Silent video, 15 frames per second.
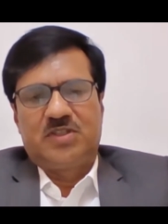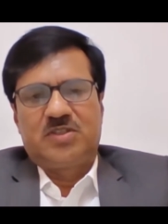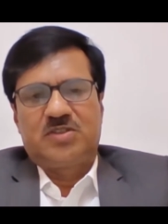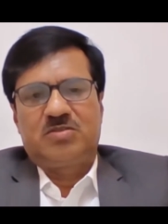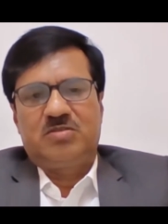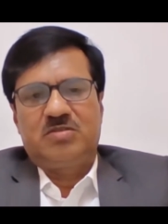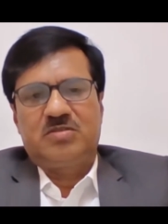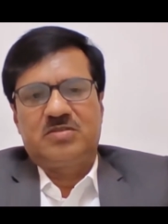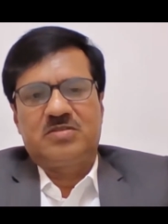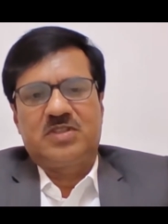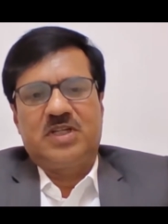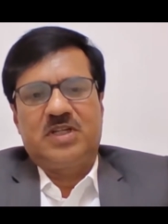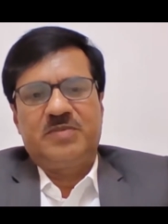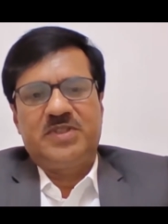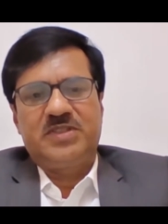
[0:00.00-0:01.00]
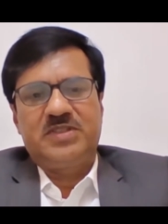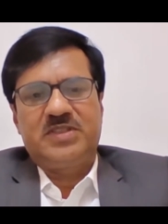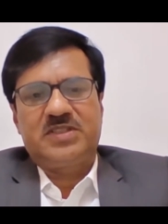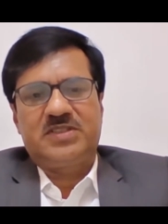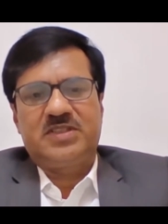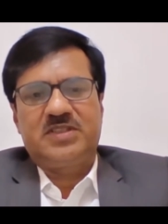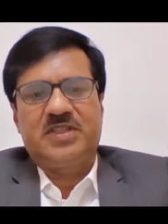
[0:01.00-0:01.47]
So garment
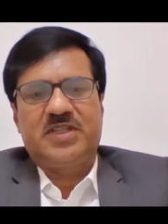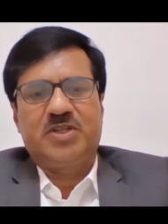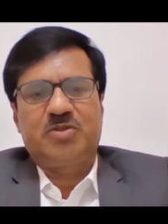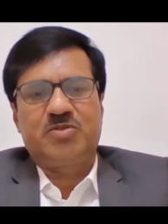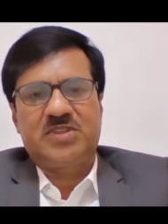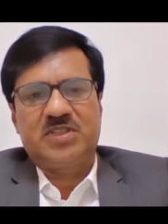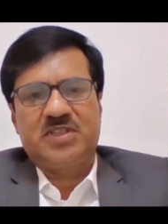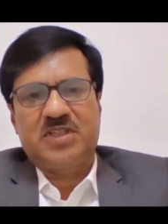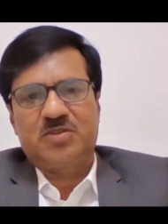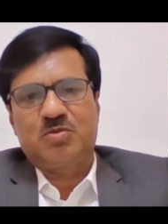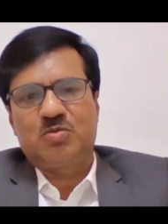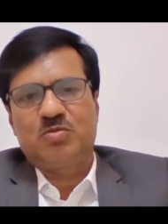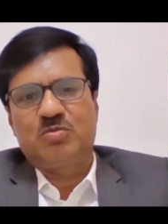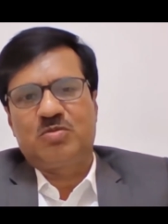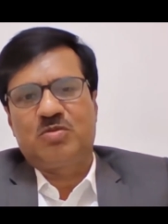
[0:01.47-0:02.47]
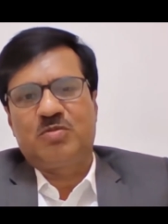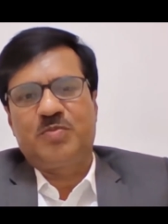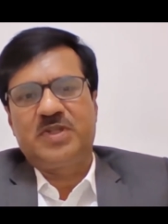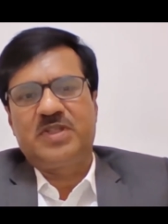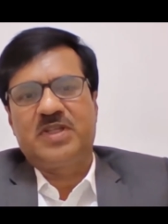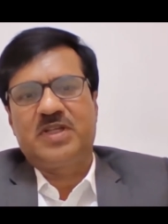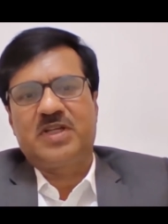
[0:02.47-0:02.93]
industry, the requesters are to
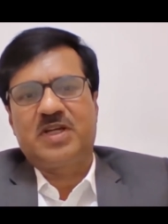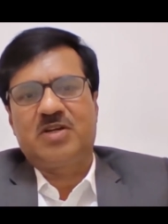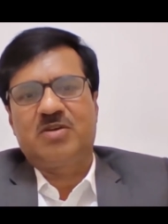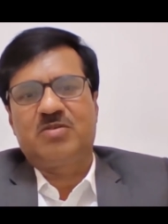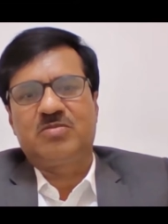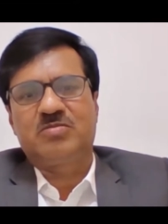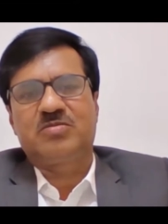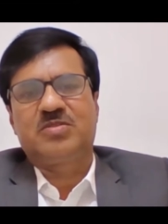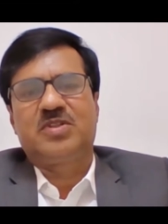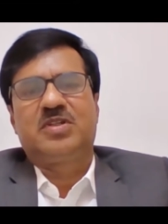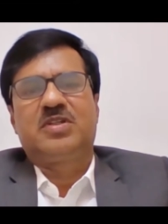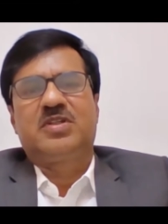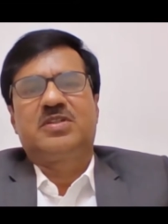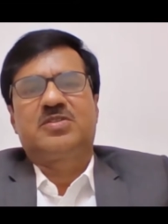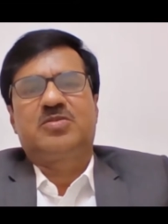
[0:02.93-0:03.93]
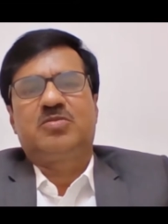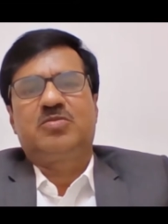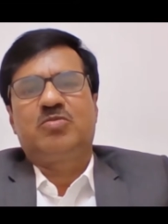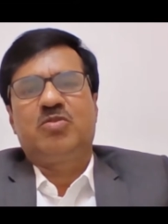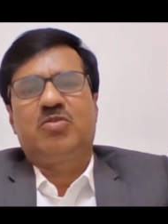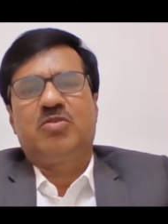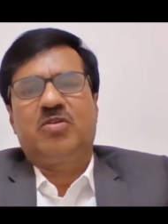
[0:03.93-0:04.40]
open their account.
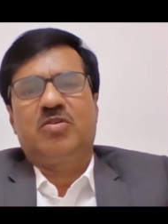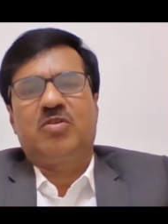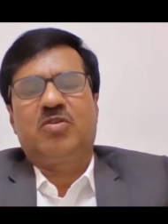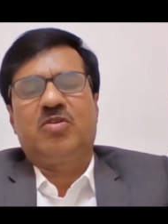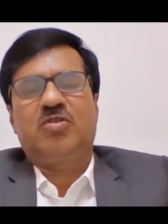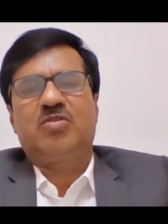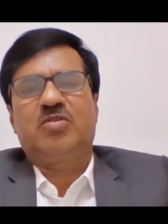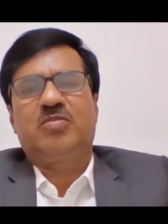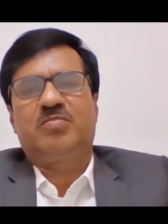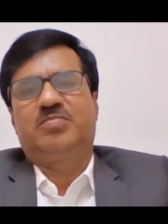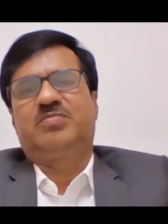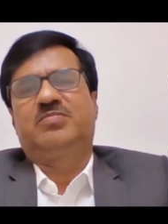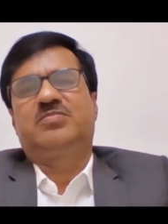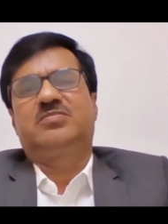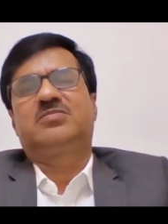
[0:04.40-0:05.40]
So we got a lot of